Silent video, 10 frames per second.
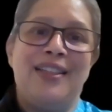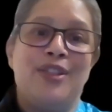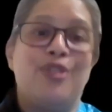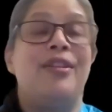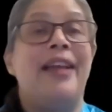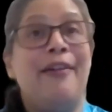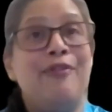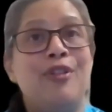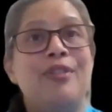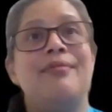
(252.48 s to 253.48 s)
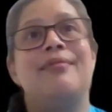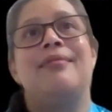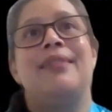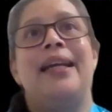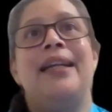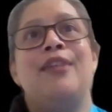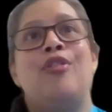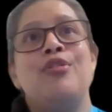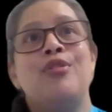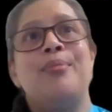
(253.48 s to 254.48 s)
So therefore, it
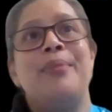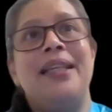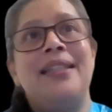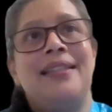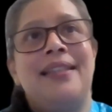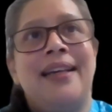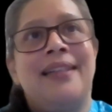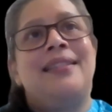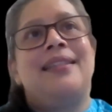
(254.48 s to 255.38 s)
also means that